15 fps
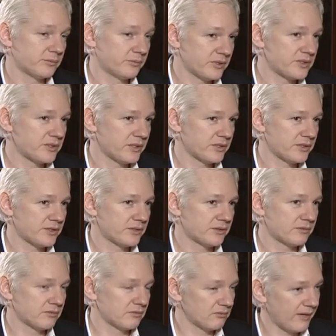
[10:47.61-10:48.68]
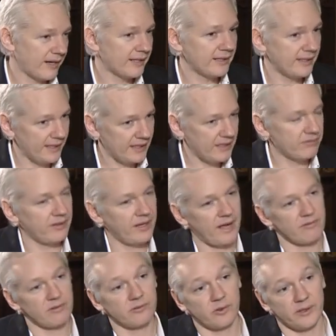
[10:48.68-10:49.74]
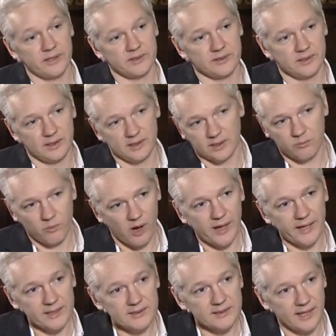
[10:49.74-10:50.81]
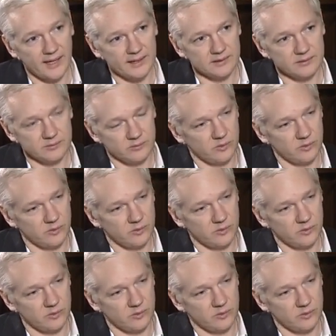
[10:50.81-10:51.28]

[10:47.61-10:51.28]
Prisoners rarely even have a voice. And why is that?